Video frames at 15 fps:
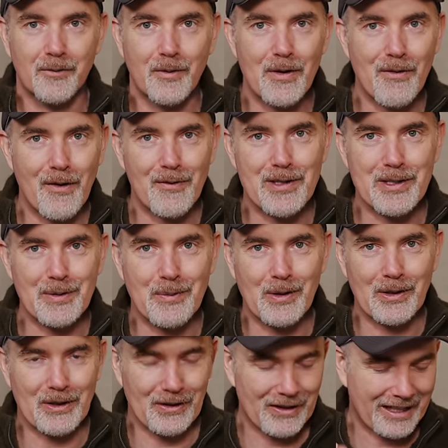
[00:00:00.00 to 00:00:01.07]
We've obviously
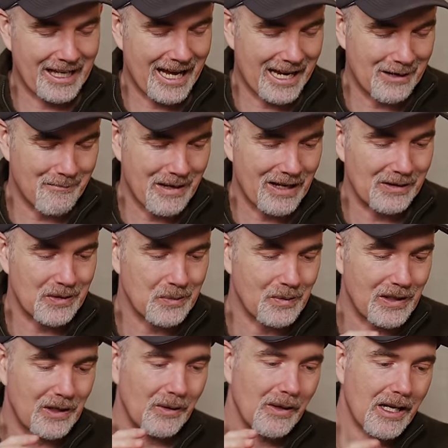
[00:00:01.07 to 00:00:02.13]
wanted on the Canon mount as
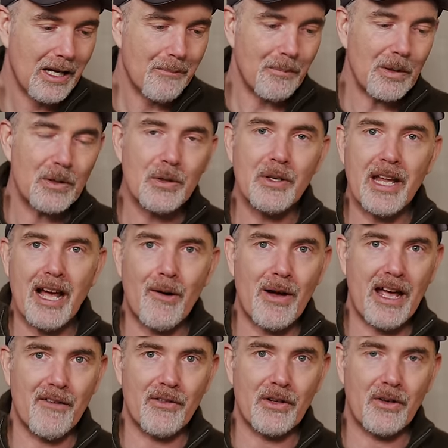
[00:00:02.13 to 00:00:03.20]
well, but you now
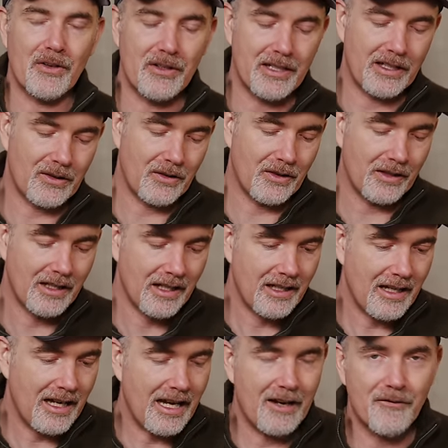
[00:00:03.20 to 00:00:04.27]
have it on Nikon.
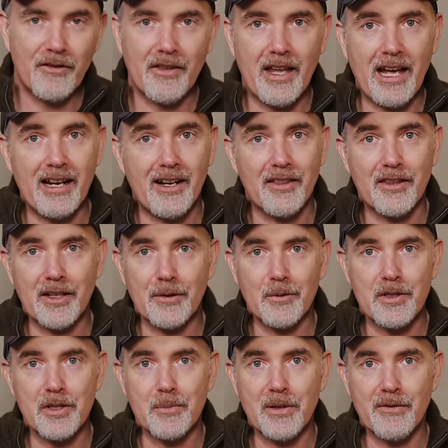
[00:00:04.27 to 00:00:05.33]
And for that, I think
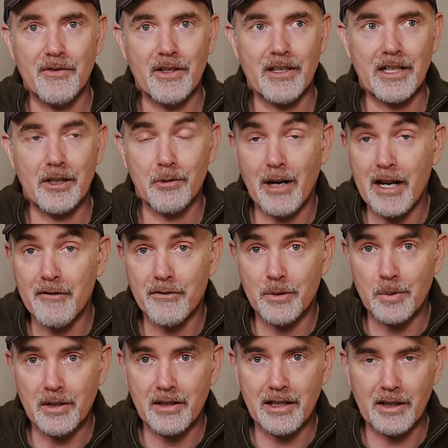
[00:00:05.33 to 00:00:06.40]
we should be very grateful
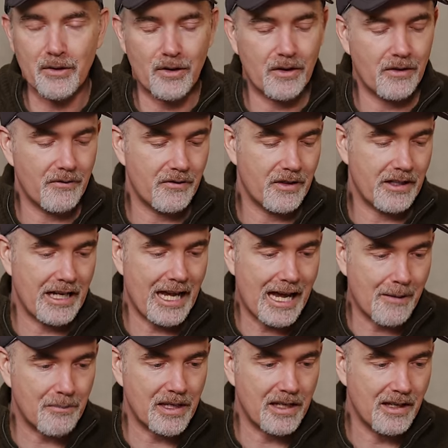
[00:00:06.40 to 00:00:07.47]
to Nikon and very
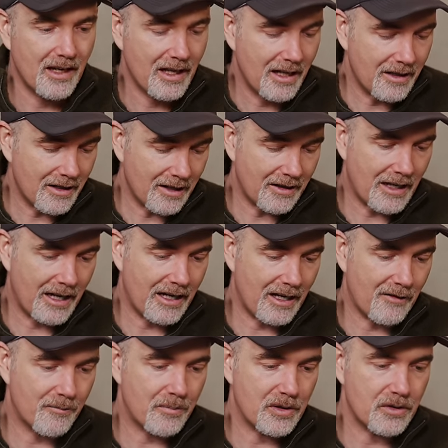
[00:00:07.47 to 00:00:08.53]
happy that they
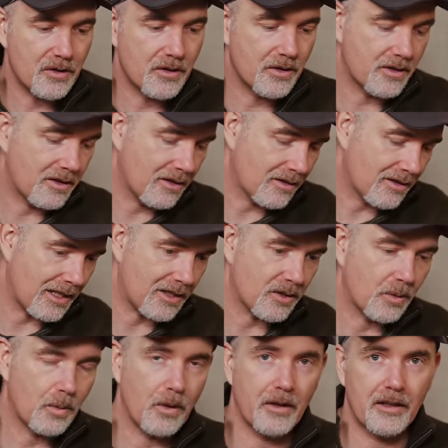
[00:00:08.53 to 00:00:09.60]
have produced such a
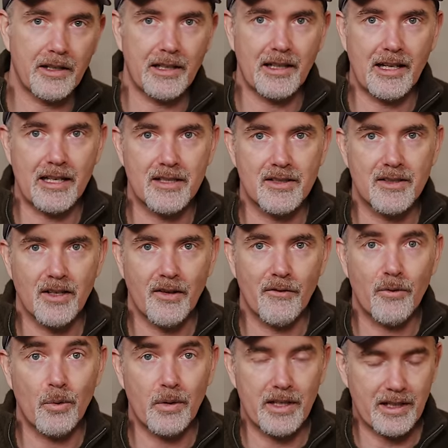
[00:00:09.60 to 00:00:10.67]
quality lens
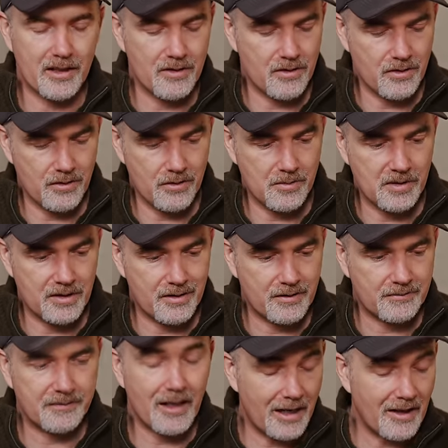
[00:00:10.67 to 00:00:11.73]
for their consumers.
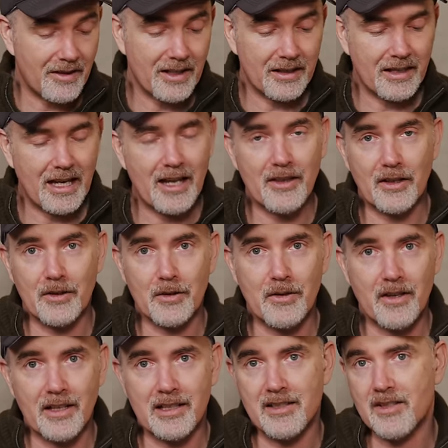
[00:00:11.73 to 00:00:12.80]
And I think the other good
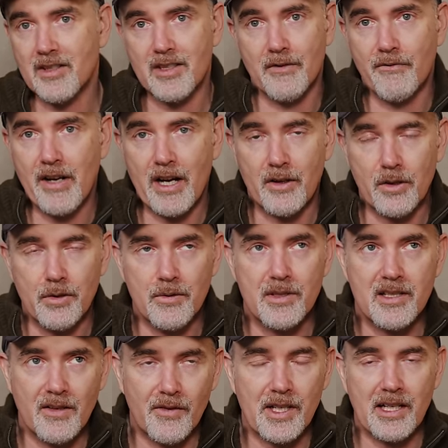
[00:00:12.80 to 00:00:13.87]
thing is just the value,
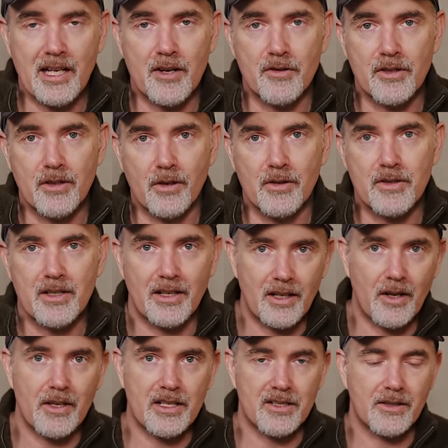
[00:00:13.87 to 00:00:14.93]
$1,700. I
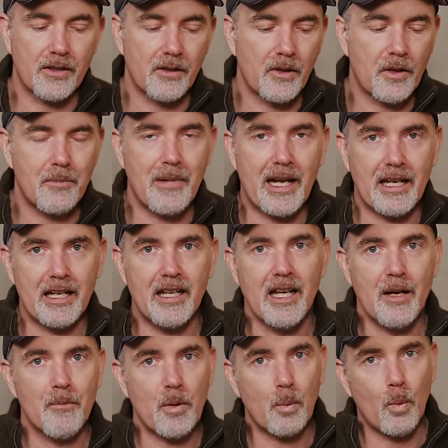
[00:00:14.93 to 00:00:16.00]
know that's still a lot of money,
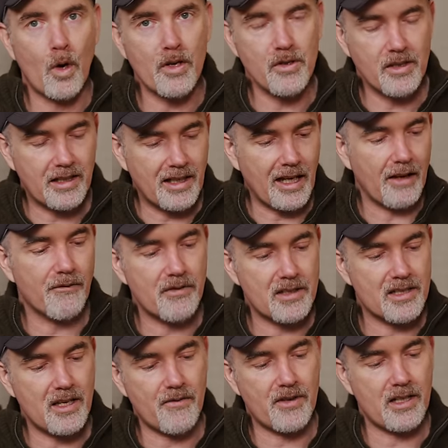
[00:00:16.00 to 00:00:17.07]
but what you get for
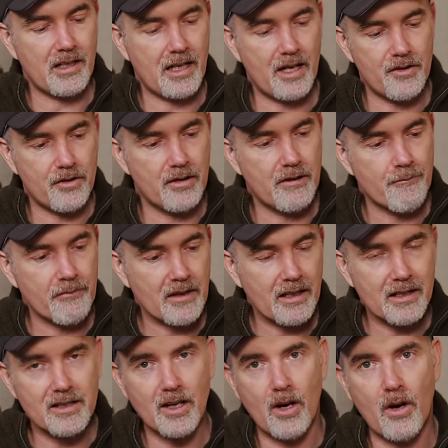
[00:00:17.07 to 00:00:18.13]
$1,700
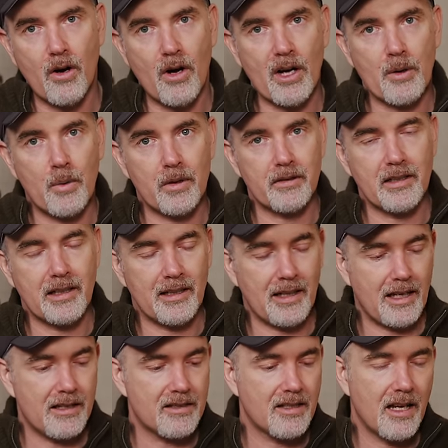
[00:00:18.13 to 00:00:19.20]
is a high quality
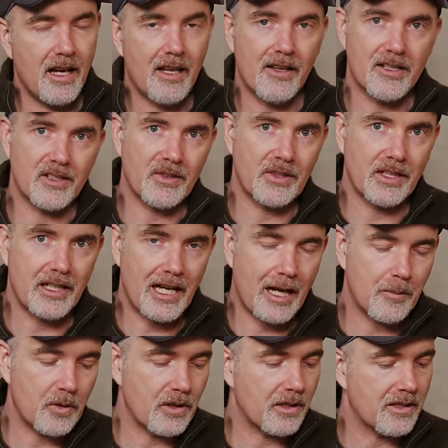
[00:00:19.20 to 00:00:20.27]
lens that's going to
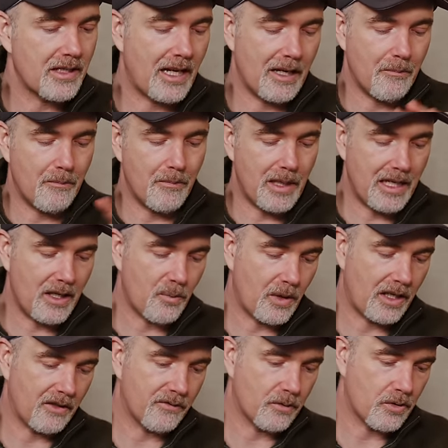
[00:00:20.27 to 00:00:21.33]
enable you to take many
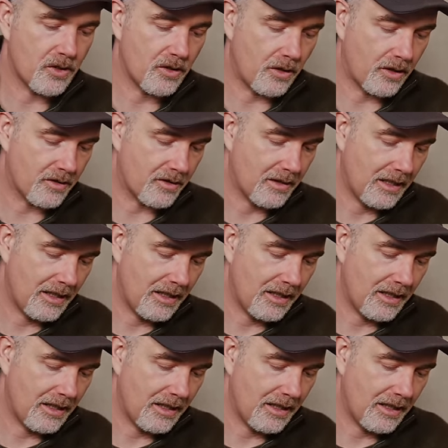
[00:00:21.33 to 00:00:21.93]
wonderful shots.